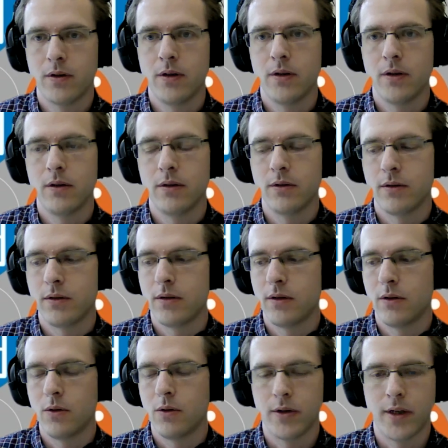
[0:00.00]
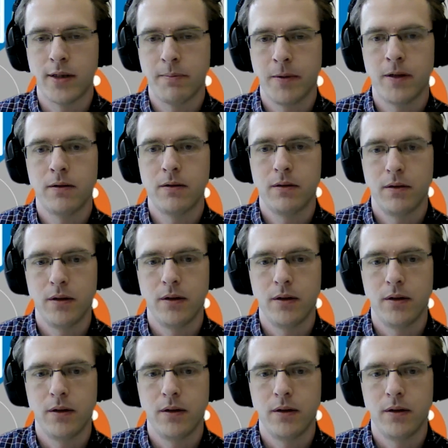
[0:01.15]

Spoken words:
SIG is called Aspect,